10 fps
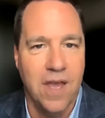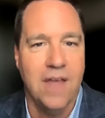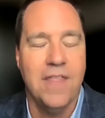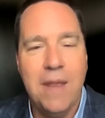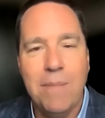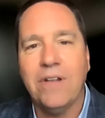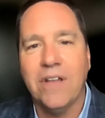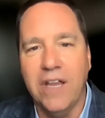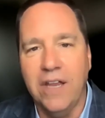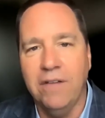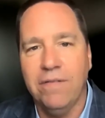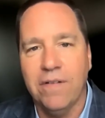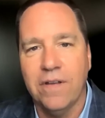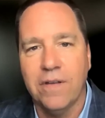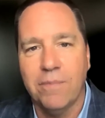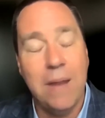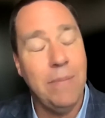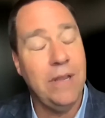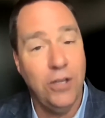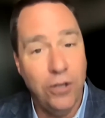They believe,
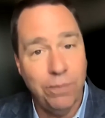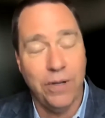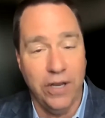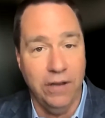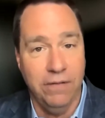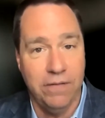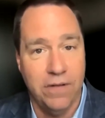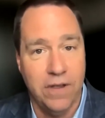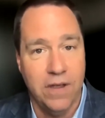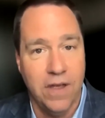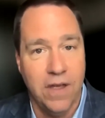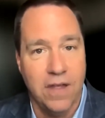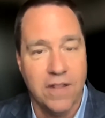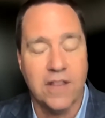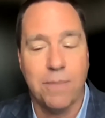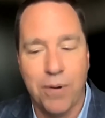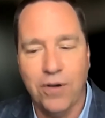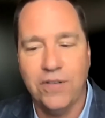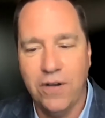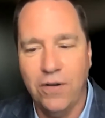maybe you believe, that the
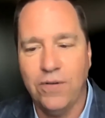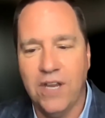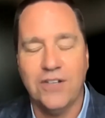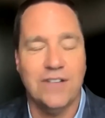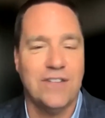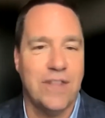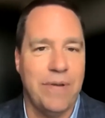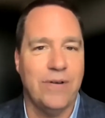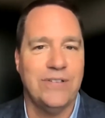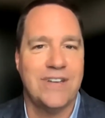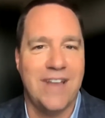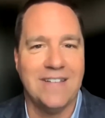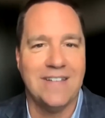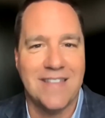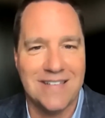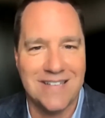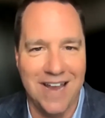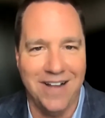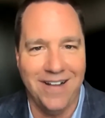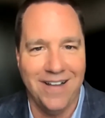person who teaches the most gets the
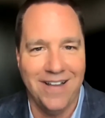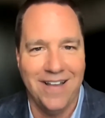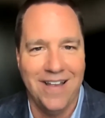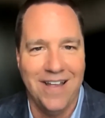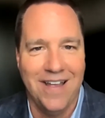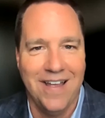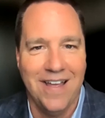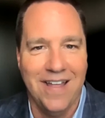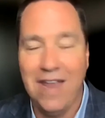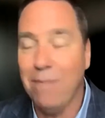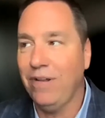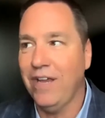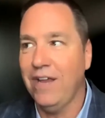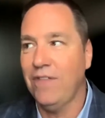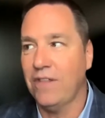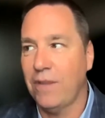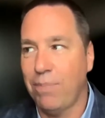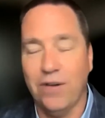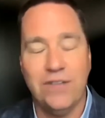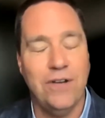sale. They believe that the
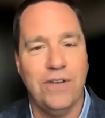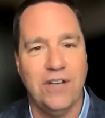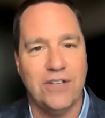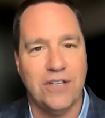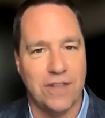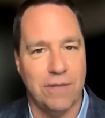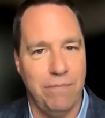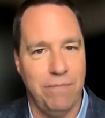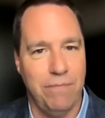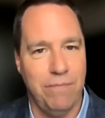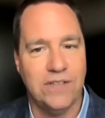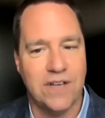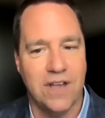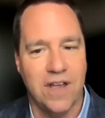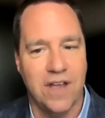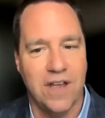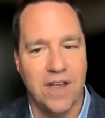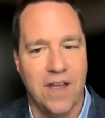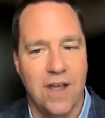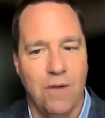person who teaches the most
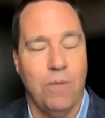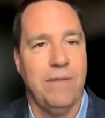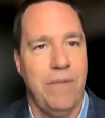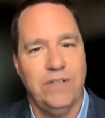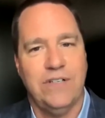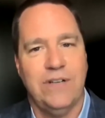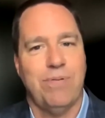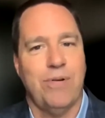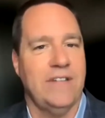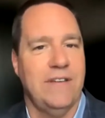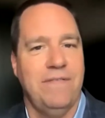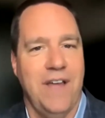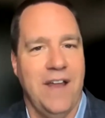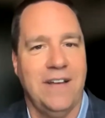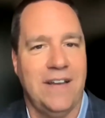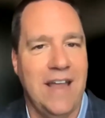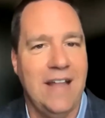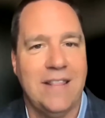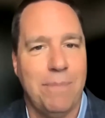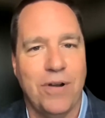will be the most impressive and
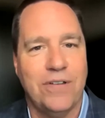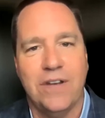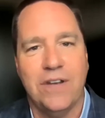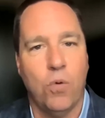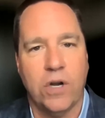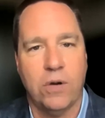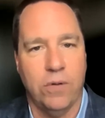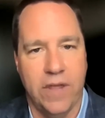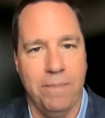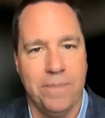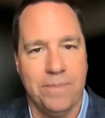get the person to work with them.